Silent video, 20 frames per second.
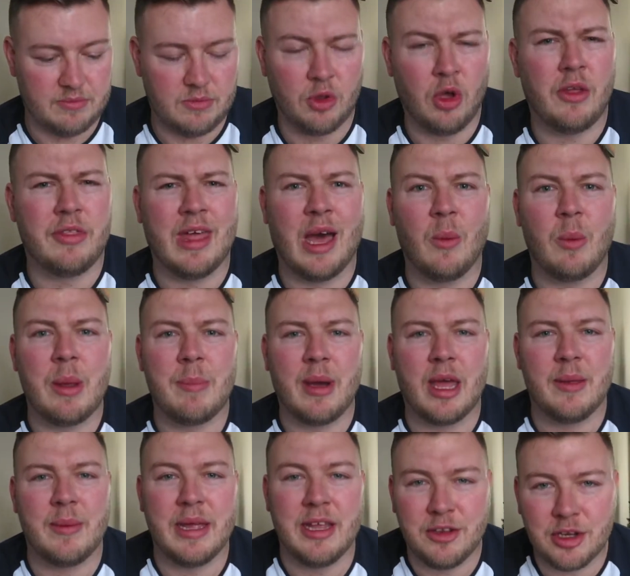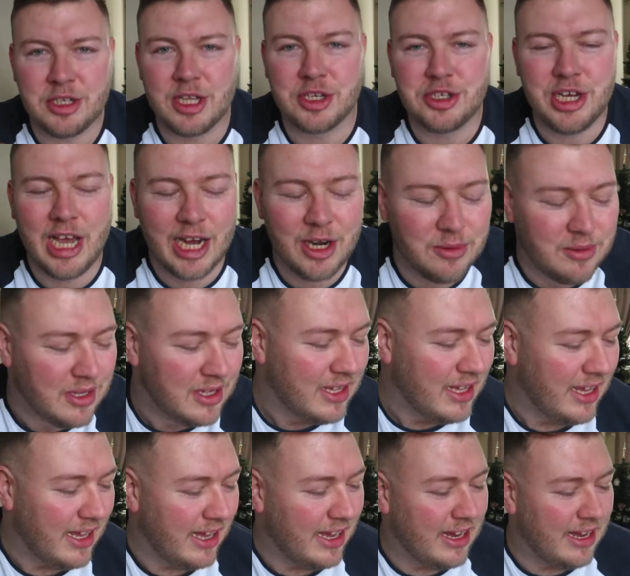Not in that way, by the way, just a channel.
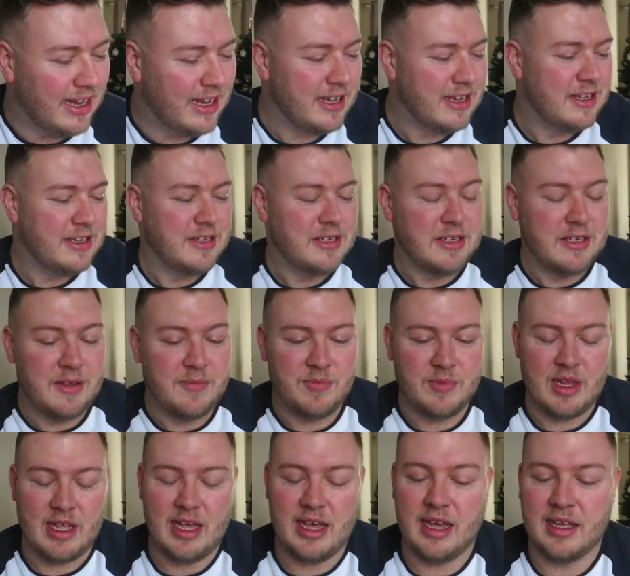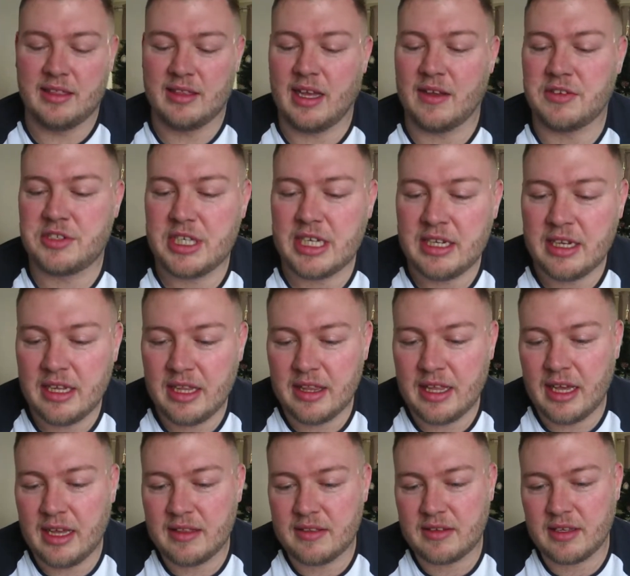And I've seen
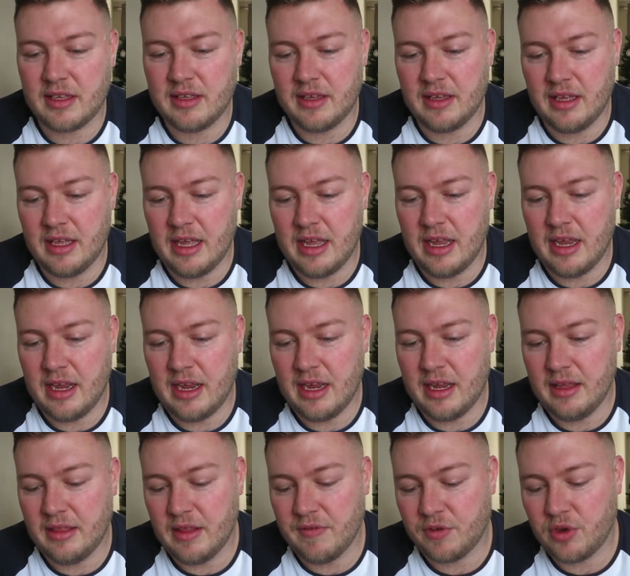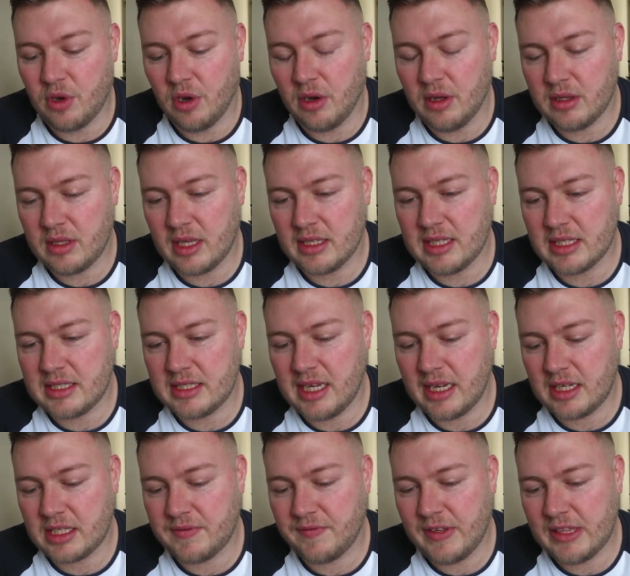that they've got, is it
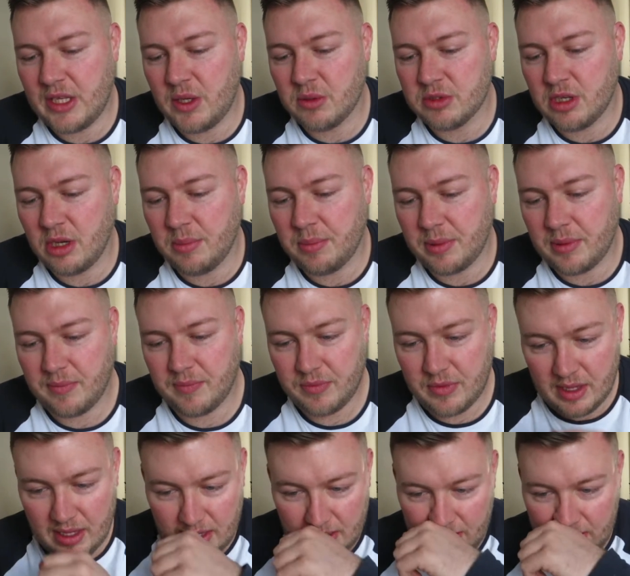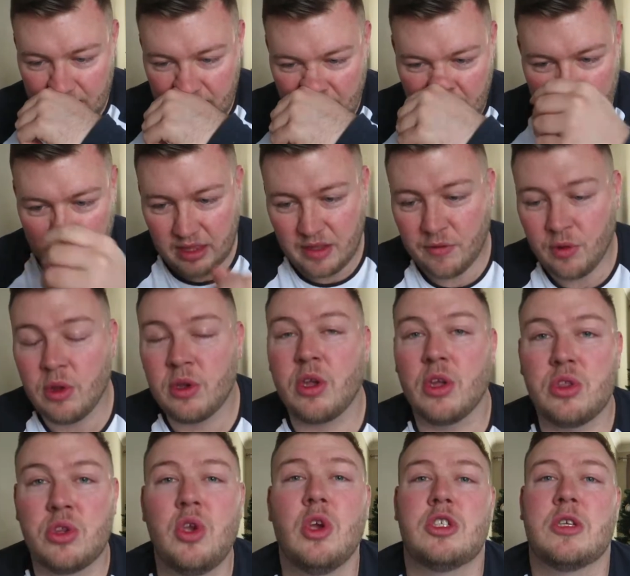6 videos up? And they've
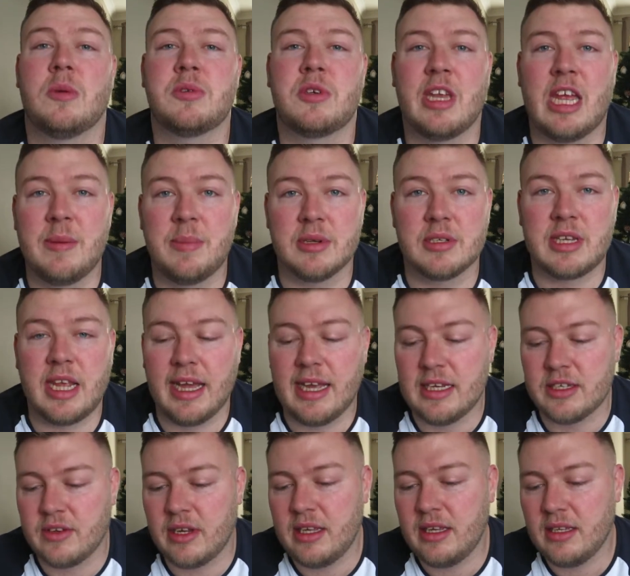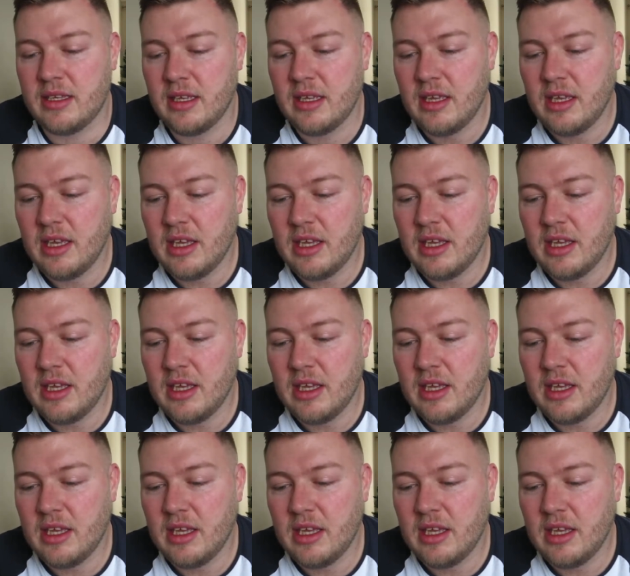only got 2 subscribers, guys, right?